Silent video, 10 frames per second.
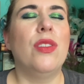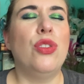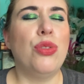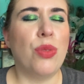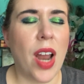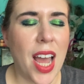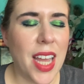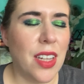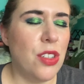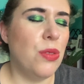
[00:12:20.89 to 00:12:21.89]

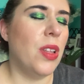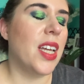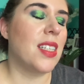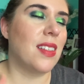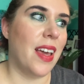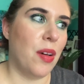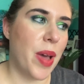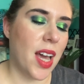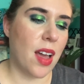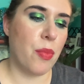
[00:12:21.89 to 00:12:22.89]
trying to like scale
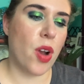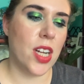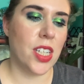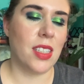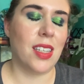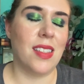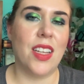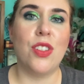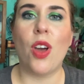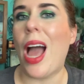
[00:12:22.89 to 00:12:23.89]
back on projects because
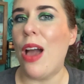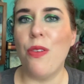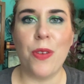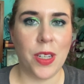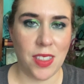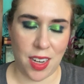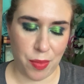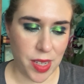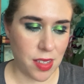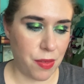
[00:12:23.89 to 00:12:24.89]
I overextended
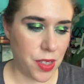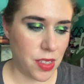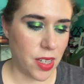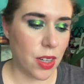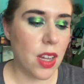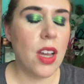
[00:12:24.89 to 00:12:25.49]
myself this year.